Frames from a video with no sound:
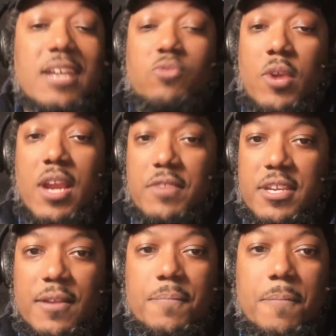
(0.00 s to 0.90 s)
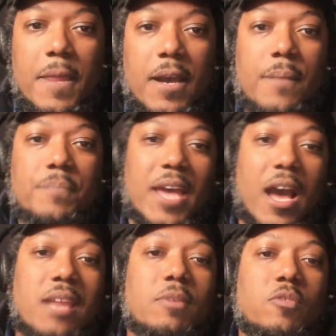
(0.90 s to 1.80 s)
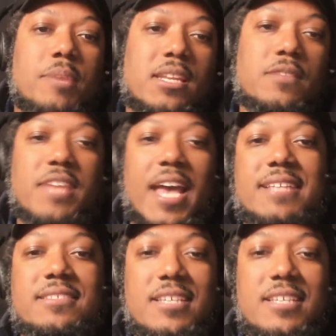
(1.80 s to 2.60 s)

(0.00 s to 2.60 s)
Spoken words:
growing every year that automate repetitive tasks,